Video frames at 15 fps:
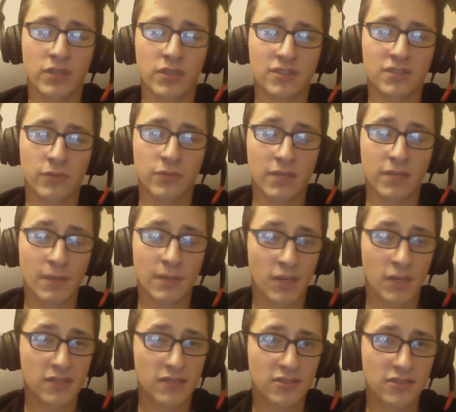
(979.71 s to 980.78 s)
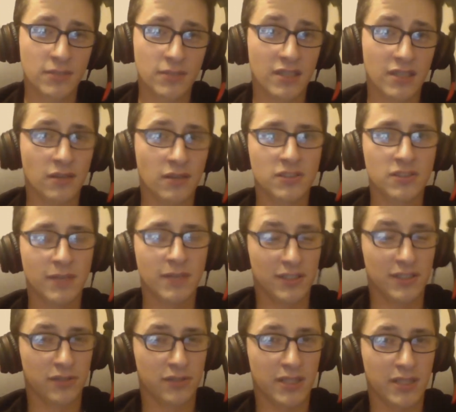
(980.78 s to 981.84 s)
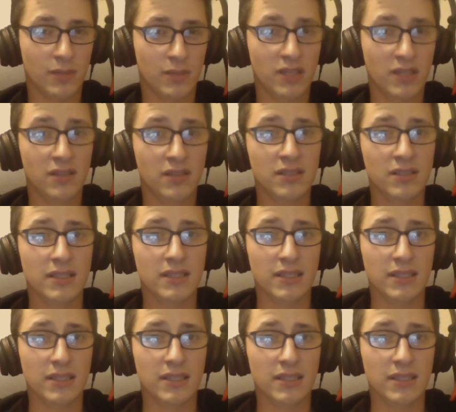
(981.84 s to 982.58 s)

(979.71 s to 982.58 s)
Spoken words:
guys can recommend mods to me, and I'll see about integrating them in.